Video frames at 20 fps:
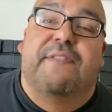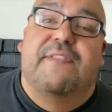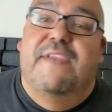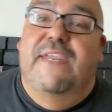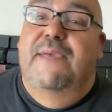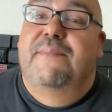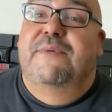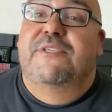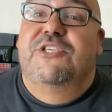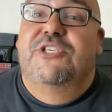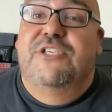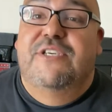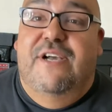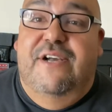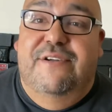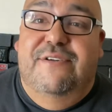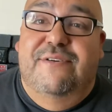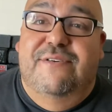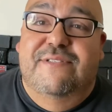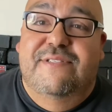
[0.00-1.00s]
name of
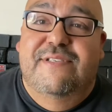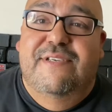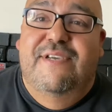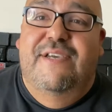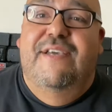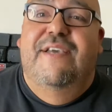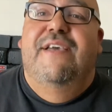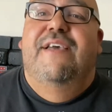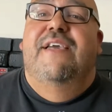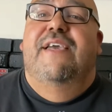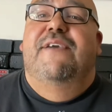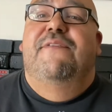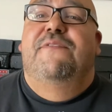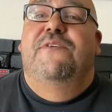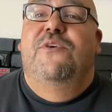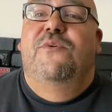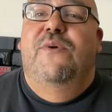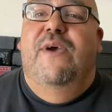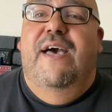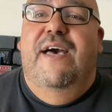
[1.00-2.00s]
Chuckles. If
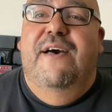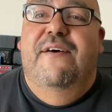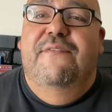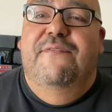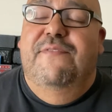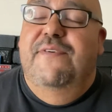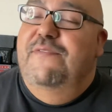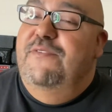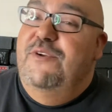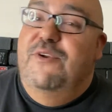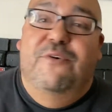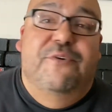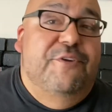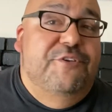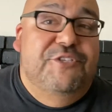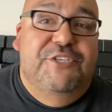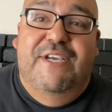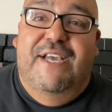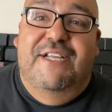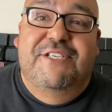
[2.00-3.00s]
you know your
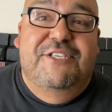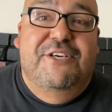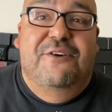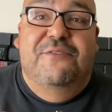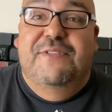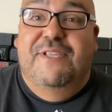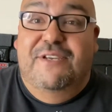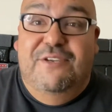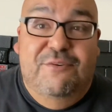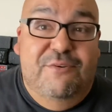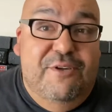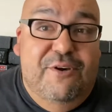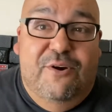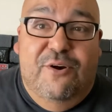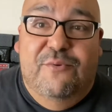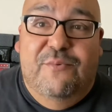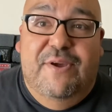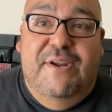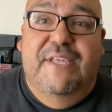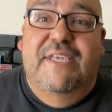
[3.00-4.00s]
G.I. Joe, then you know
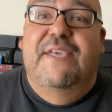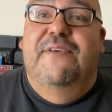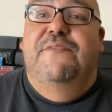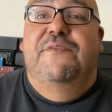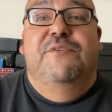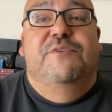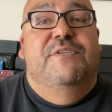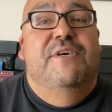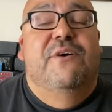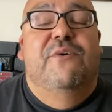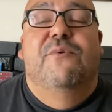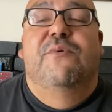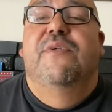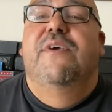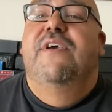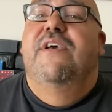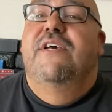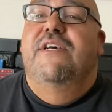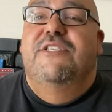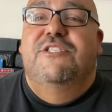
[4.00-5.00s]
already. If you don't,
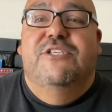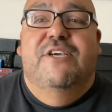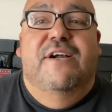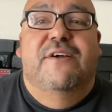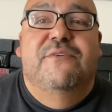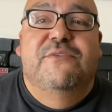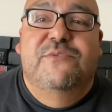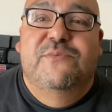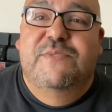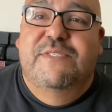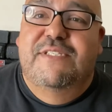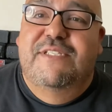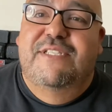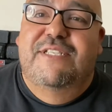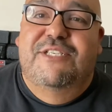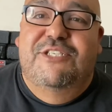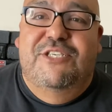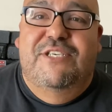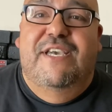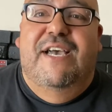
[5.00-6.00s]
Chuckles was in
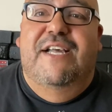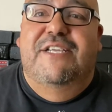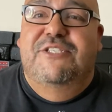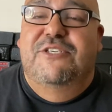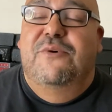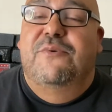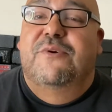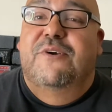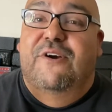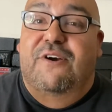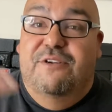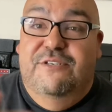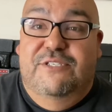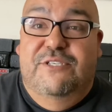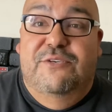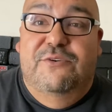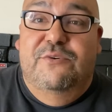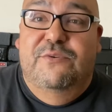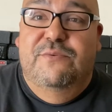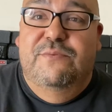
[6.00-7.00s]
the G.I. Joe
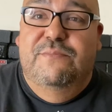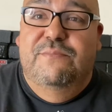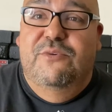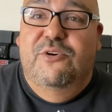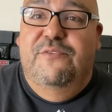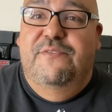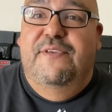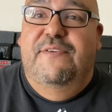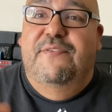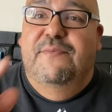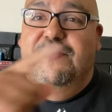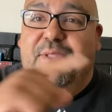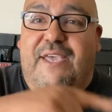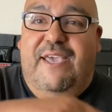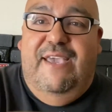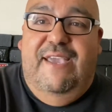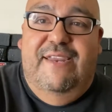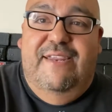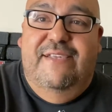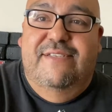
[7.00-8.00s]
cartoon movie from the
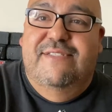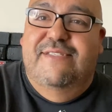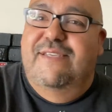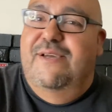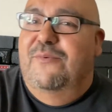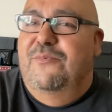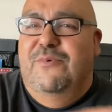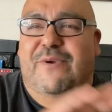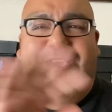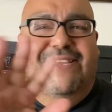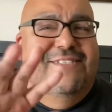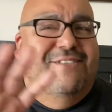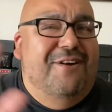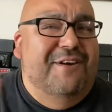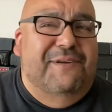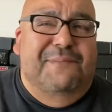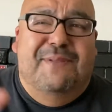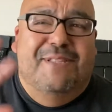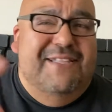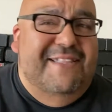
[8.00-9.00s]
80s. Now, we ain't
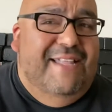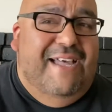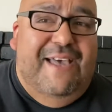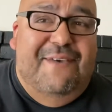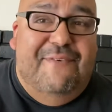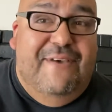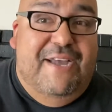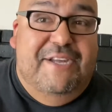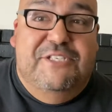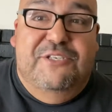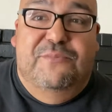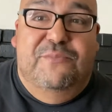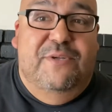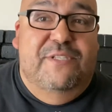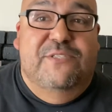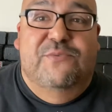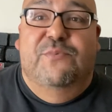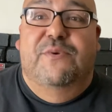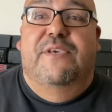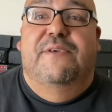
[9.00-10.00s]
talking about the live action
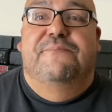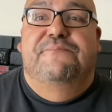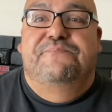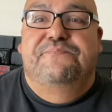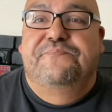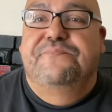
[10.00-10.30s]
ones. We